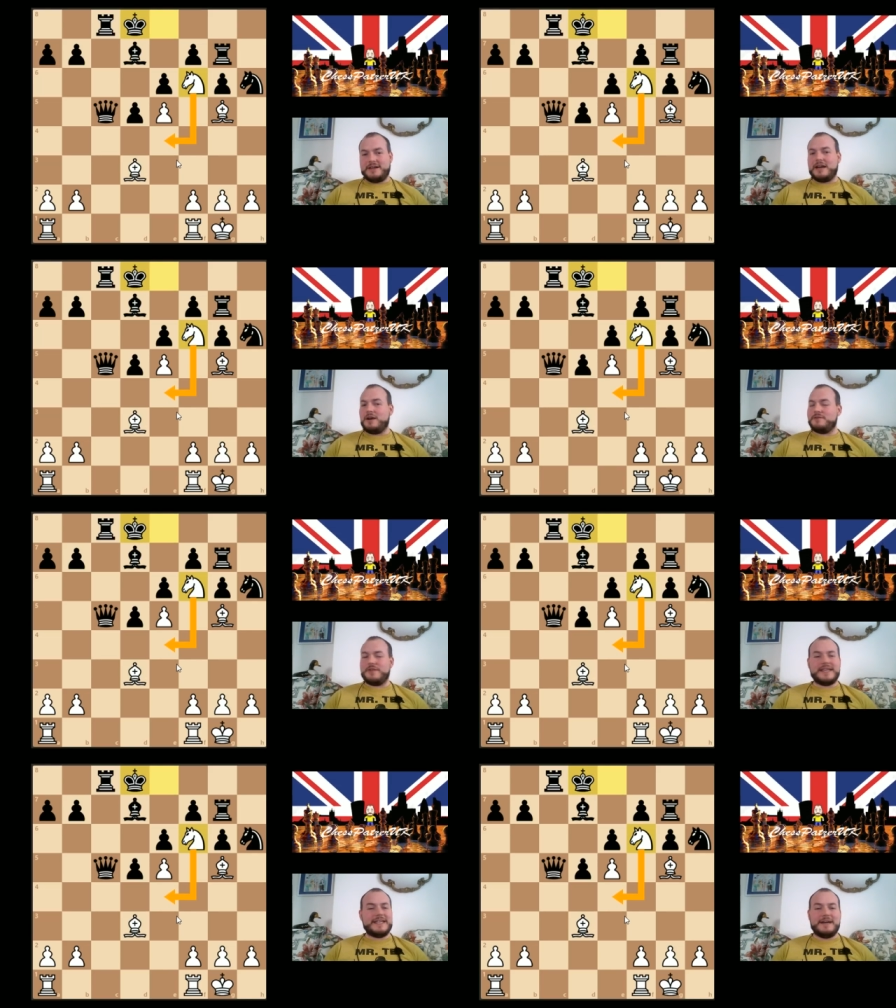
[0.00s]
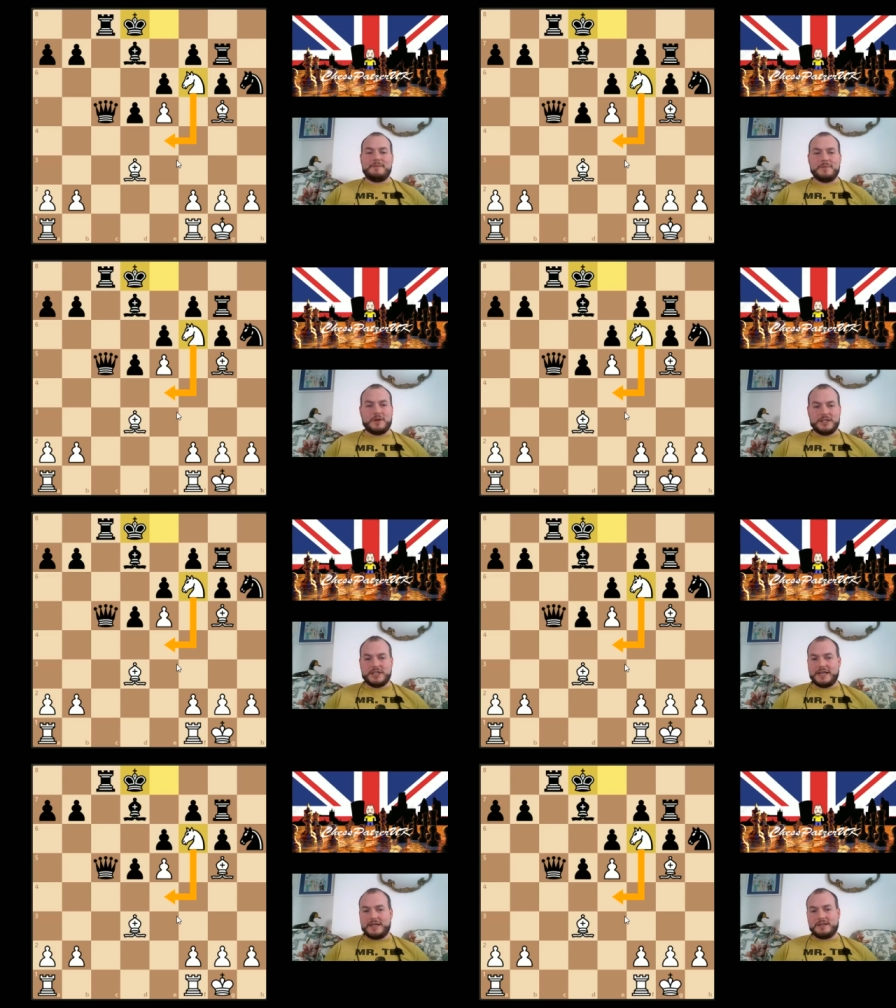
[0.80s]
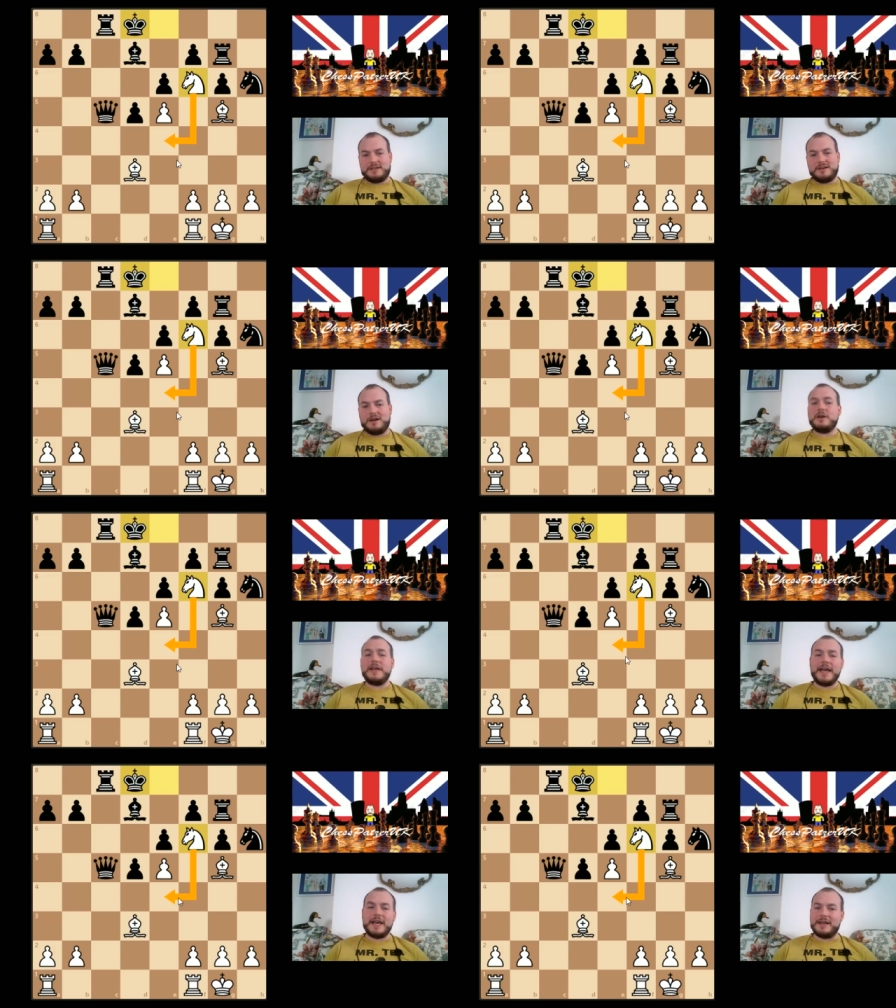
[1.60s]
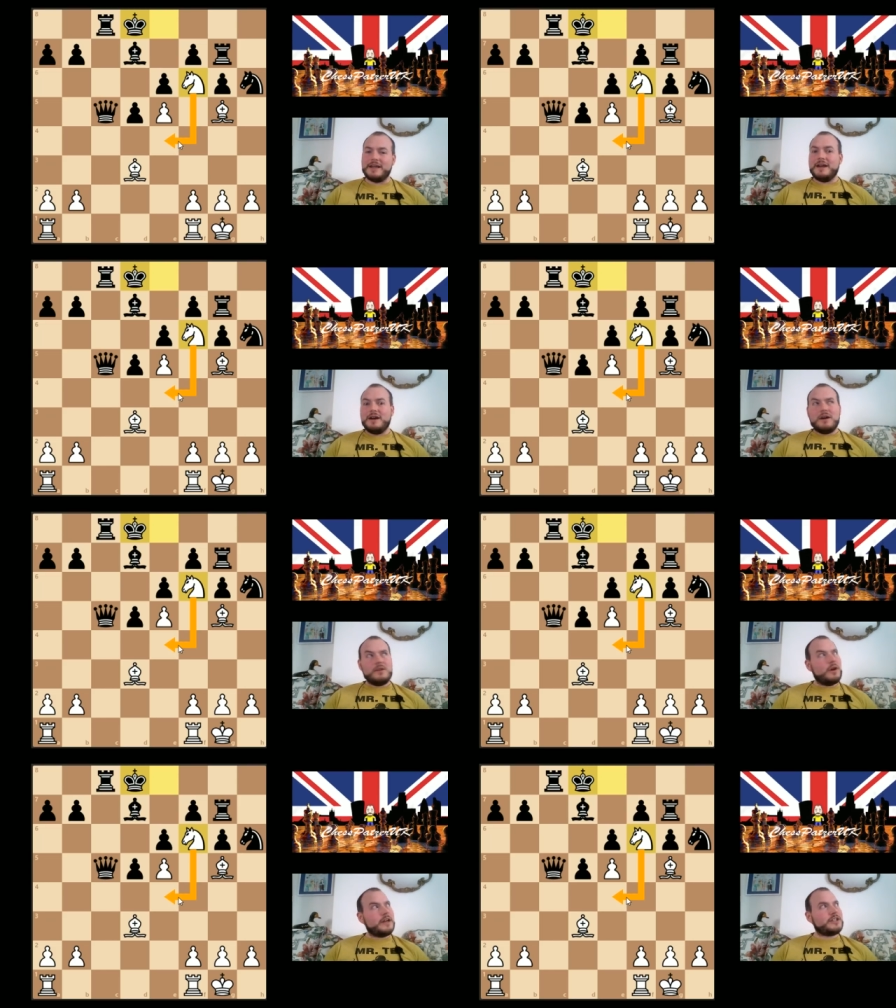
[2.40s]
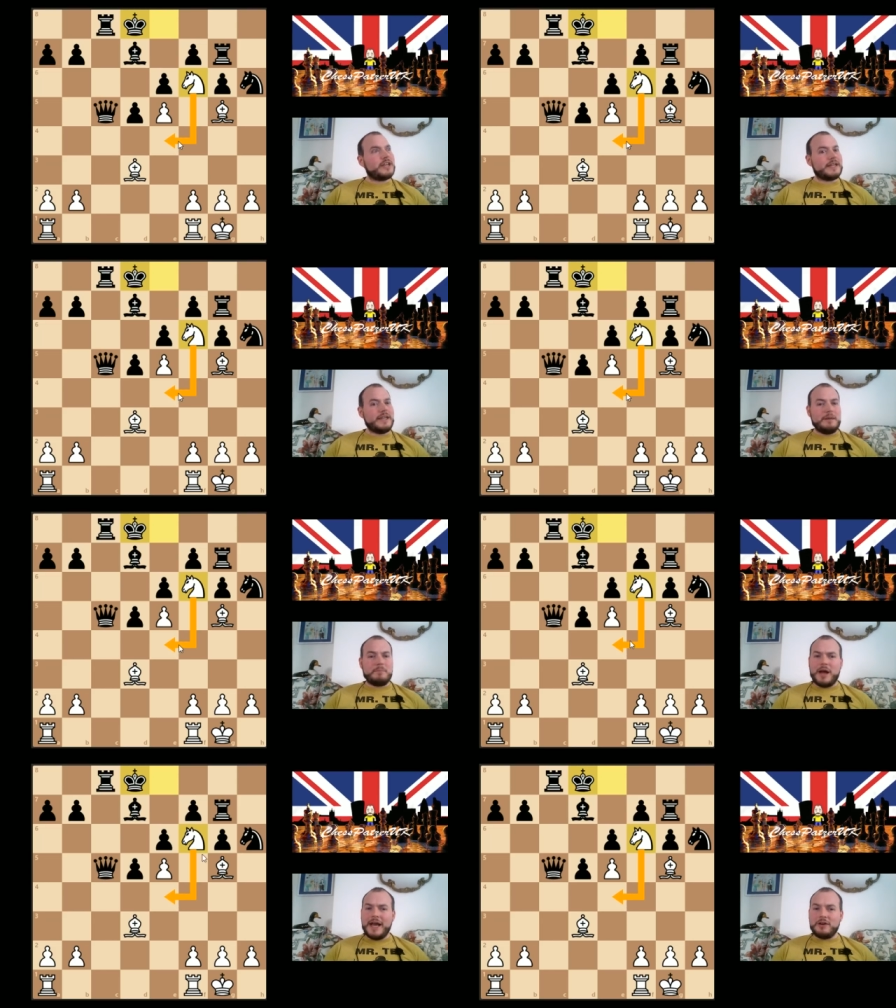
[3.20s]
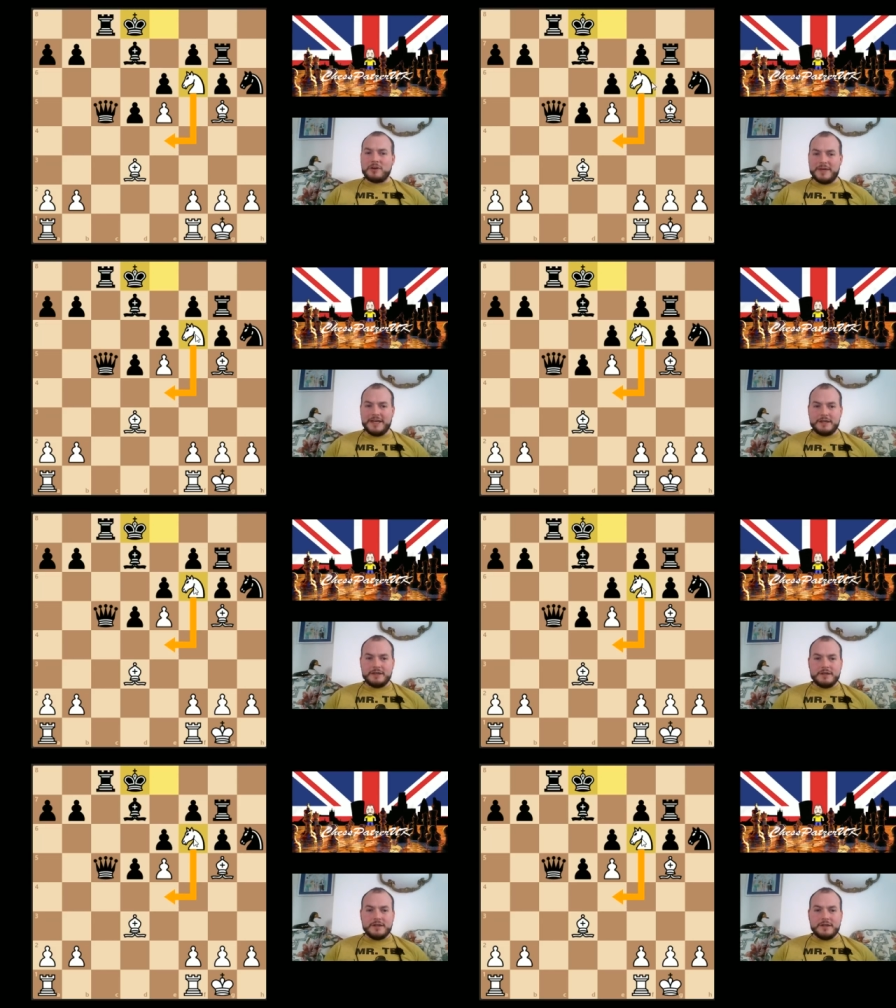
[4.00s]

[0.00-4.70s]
And I was thinking, yep, knight check. Okay, knight check. Yeah, but hang on a minute.